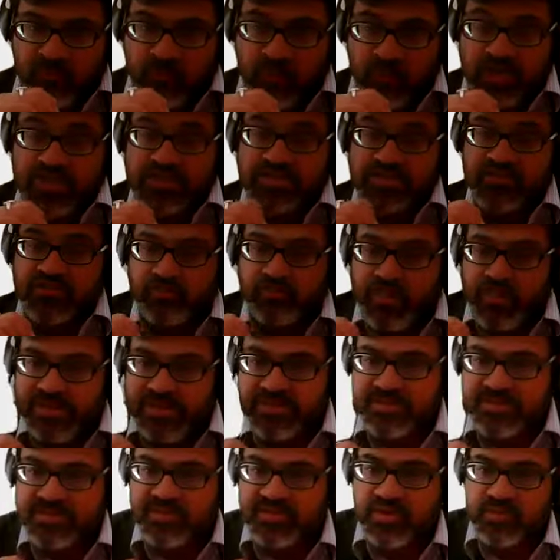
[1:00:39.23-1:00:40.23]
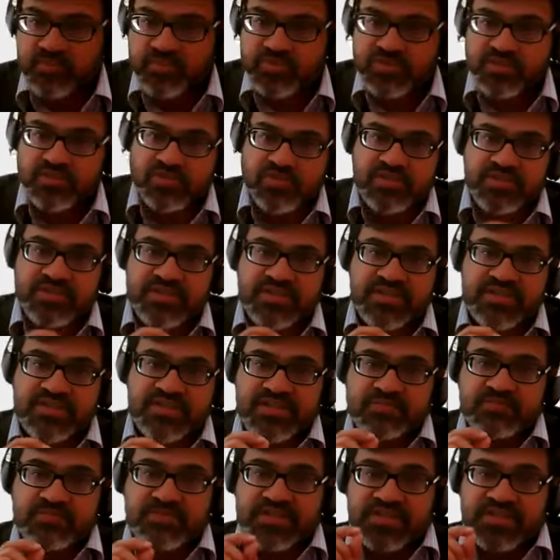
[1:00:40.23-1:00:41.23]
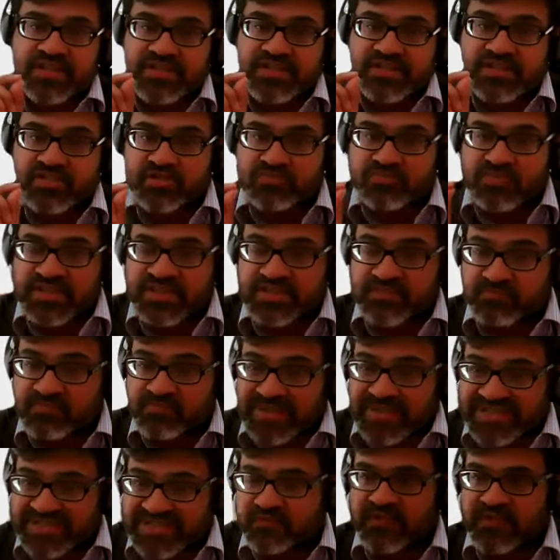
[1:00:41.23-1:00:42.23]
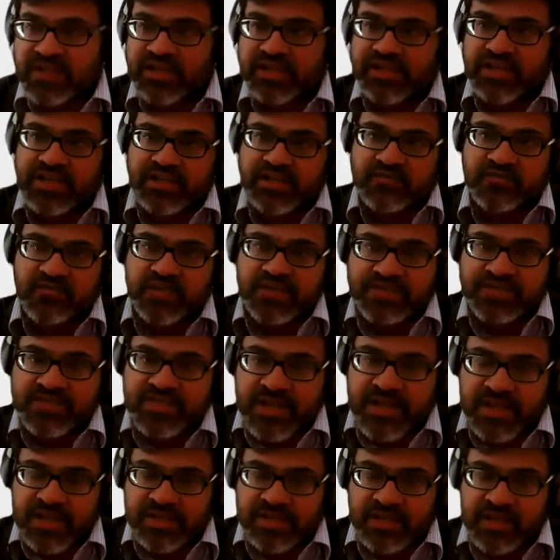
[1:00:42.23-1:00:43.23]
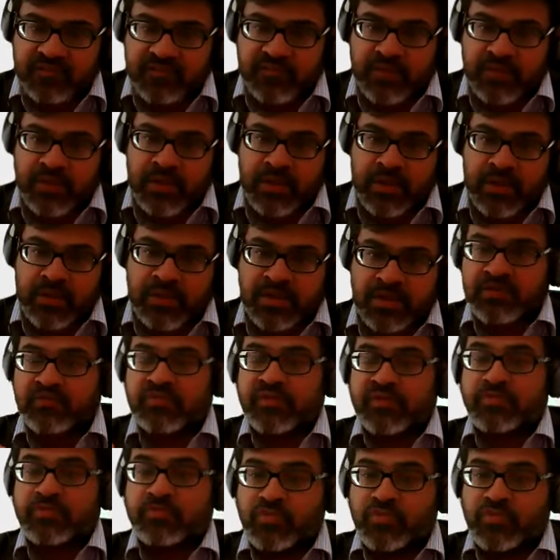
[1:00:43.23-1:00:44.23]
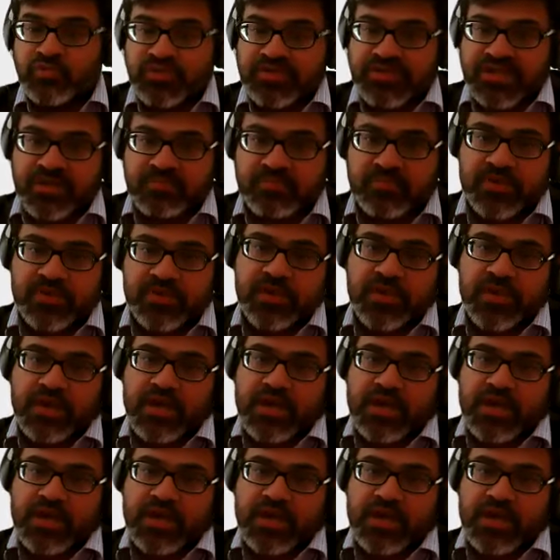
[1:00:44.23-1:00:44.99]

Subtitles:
quality of patents and opposition systems, needs to be specifically addressed and given a boost up.